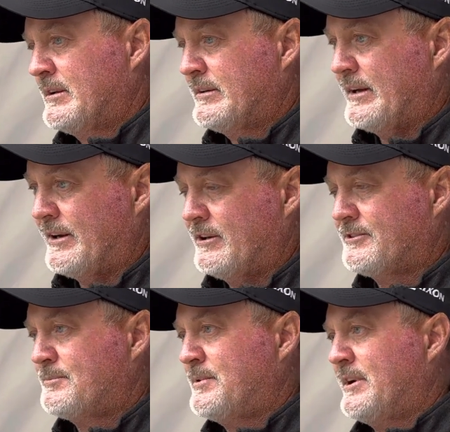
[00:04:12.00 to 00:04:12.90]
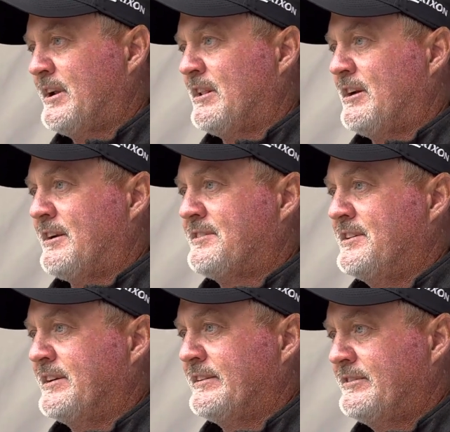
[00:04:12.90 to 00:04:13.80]
yeah, it'll depend on a lot of
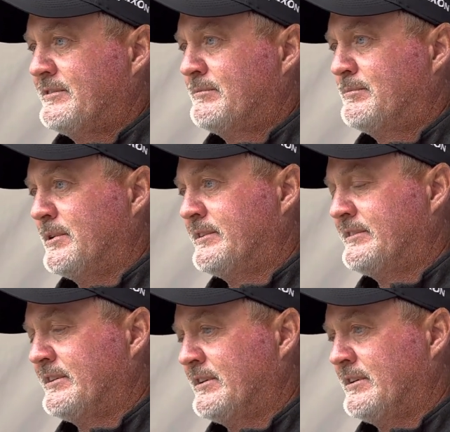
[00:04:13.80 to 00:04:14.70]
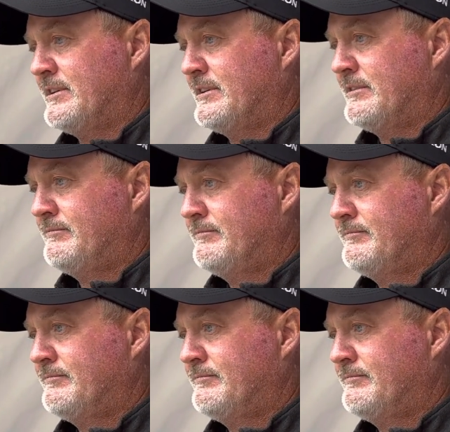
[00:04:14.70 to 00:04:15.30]
things, but